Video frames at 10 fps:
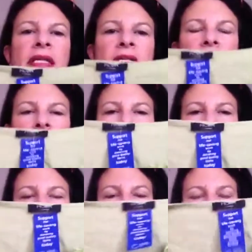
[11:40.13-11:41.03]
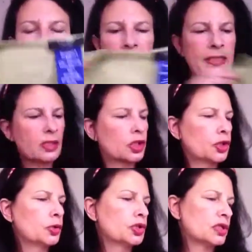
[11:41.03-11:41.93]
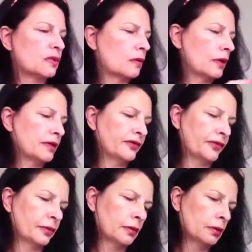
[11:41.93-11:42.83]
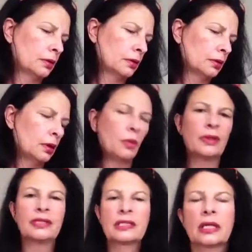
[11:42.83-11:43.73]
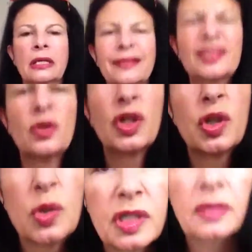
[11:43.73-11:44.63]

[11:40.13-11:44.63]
actually, for holiday. It's a huge size. Oh, well, it's not a huge